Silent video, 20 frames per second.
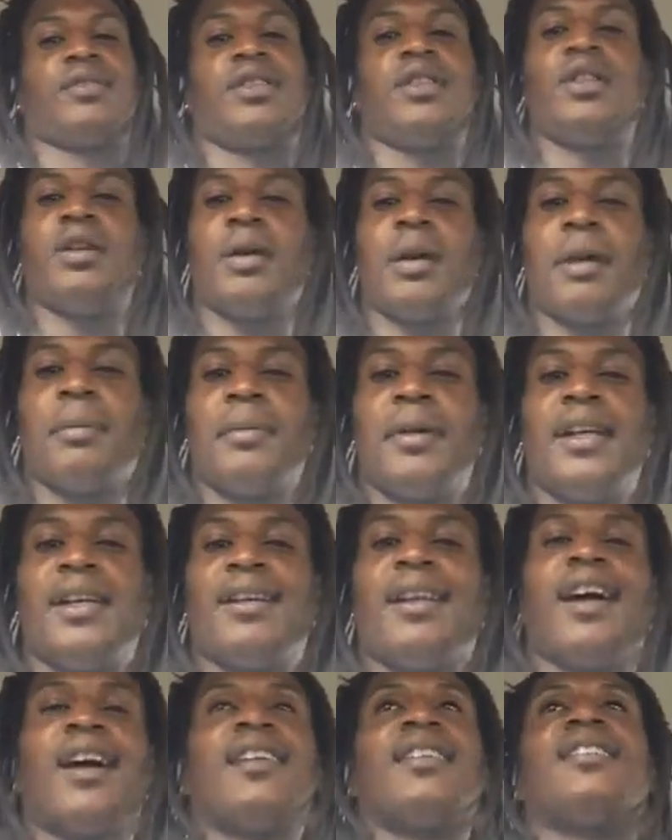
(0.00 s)
You know what I
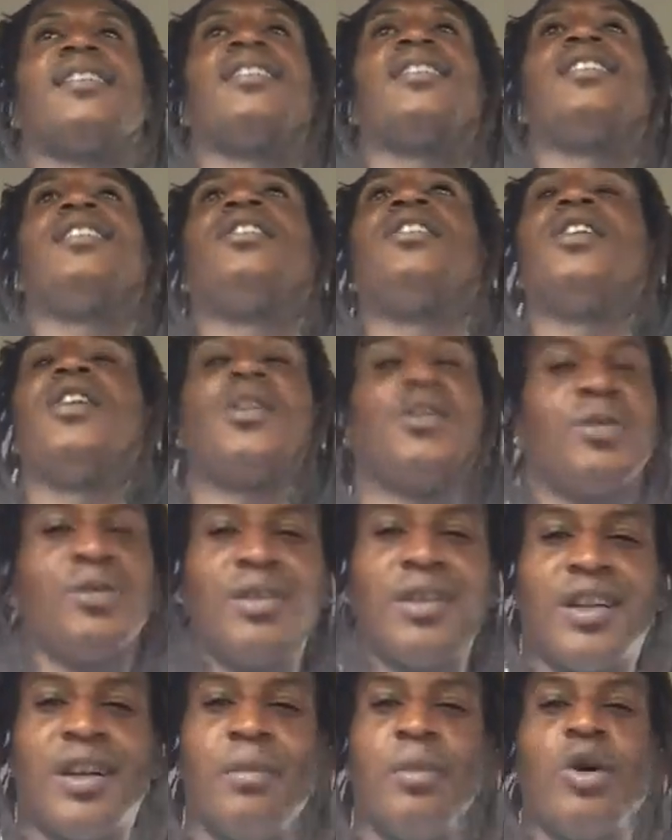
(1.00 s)
mean? Like, you know,
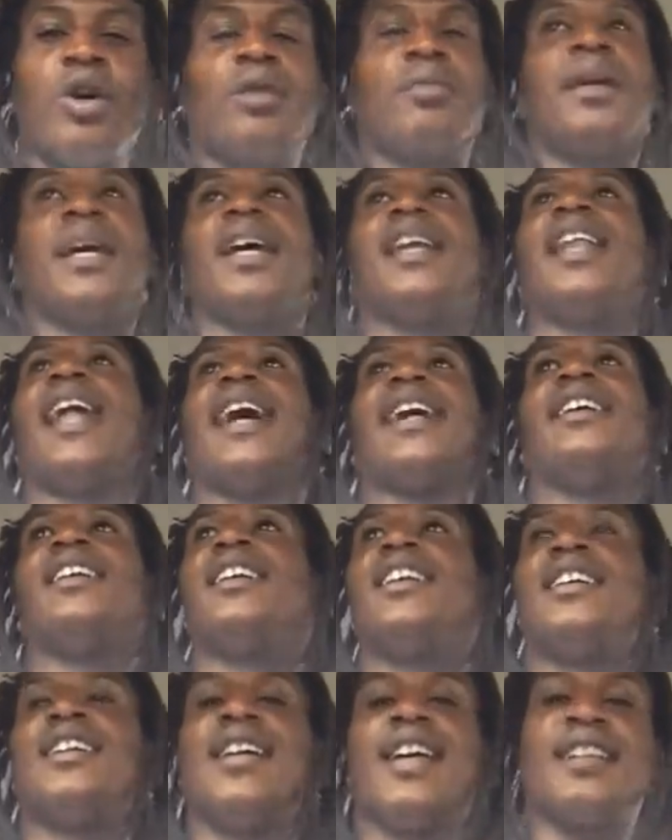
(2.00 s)
come on, man. Like,
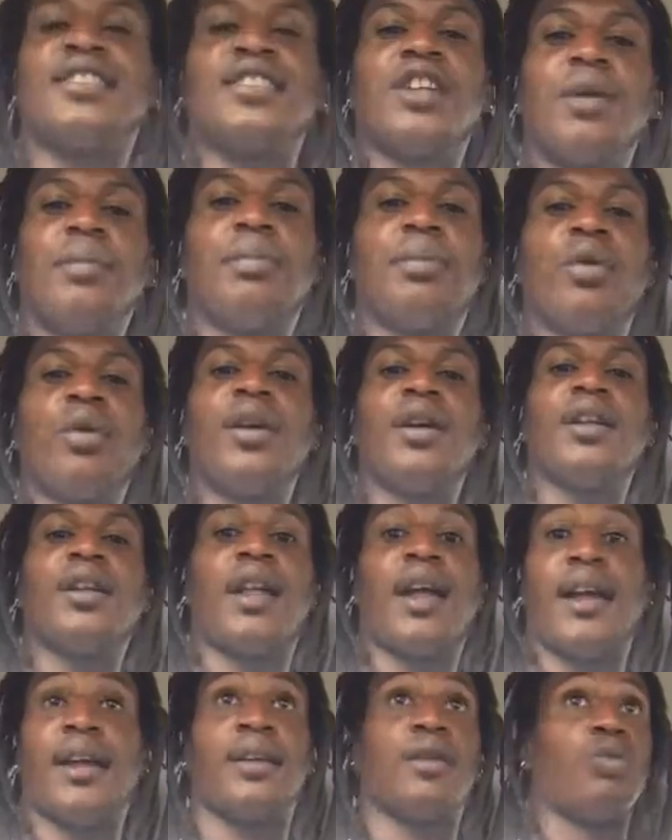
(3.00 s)
at some point,
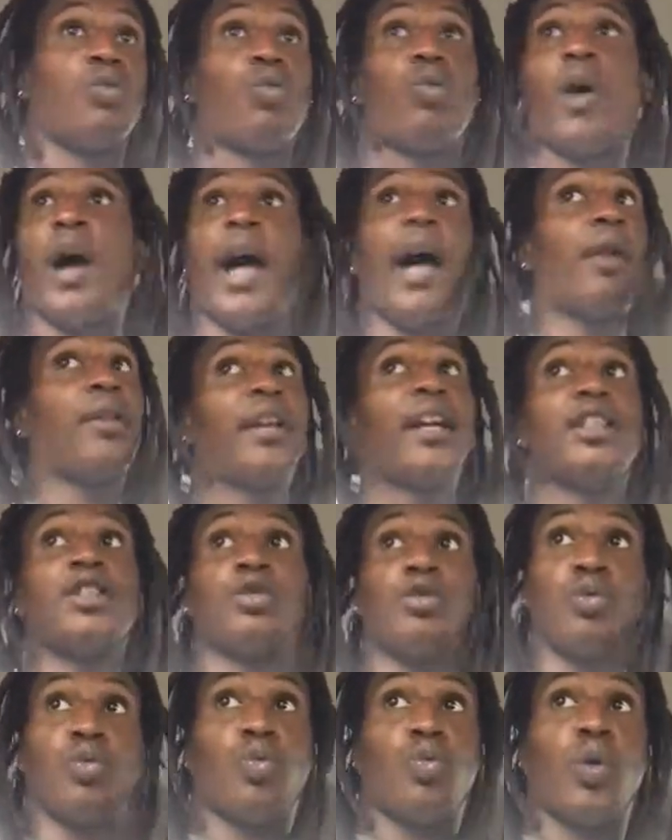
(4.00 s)
like, wow,
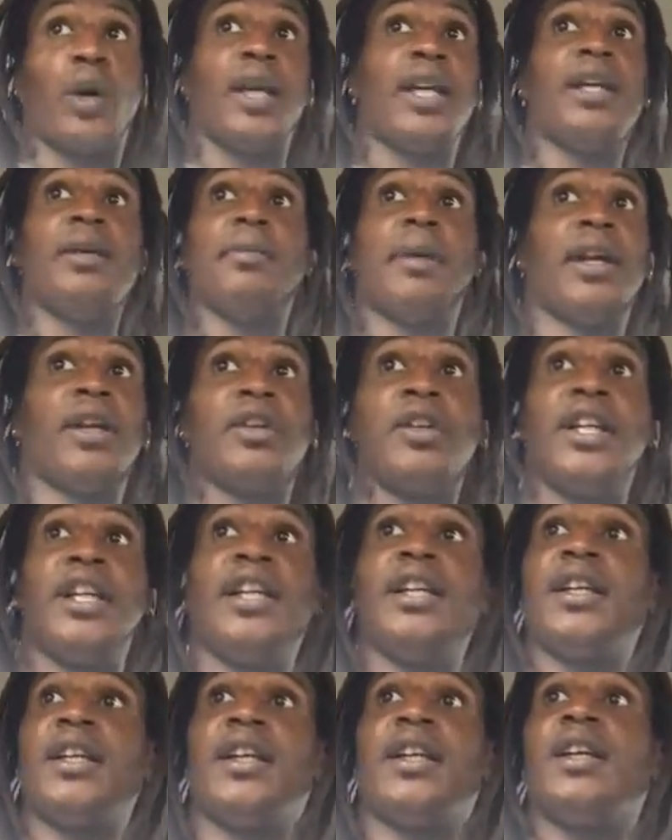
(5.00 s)
that's way better
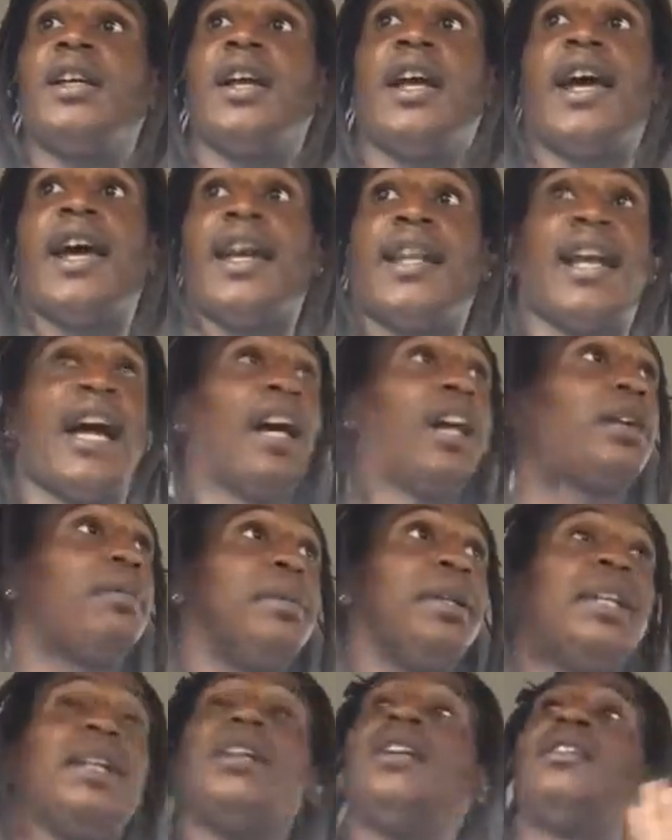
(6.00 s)
eating, and I could
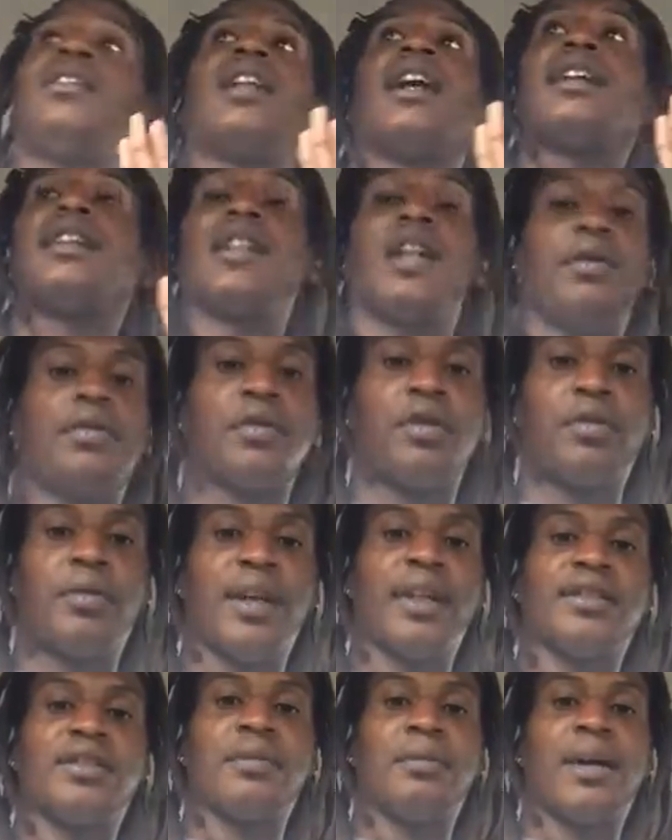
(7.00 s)
be eating like that for the
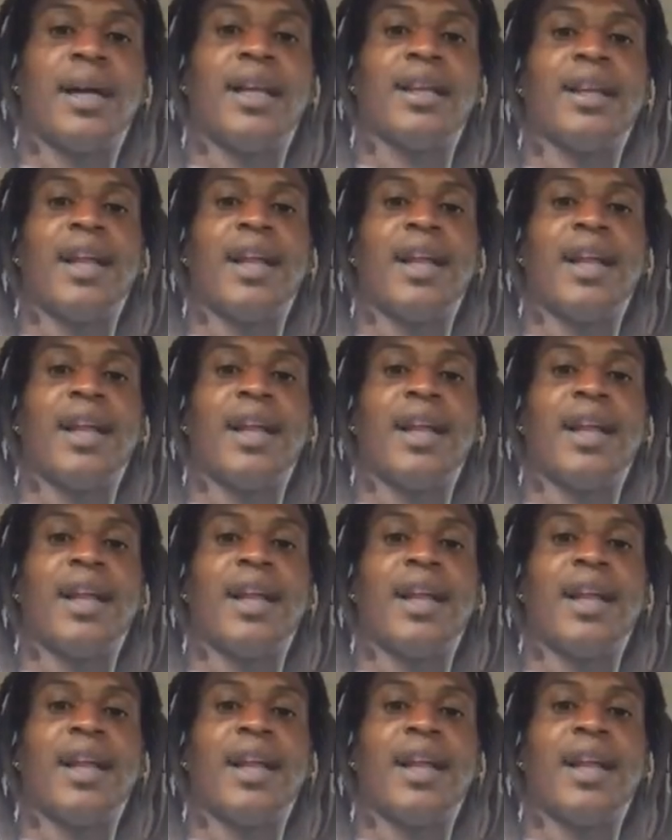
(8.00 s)
rest of my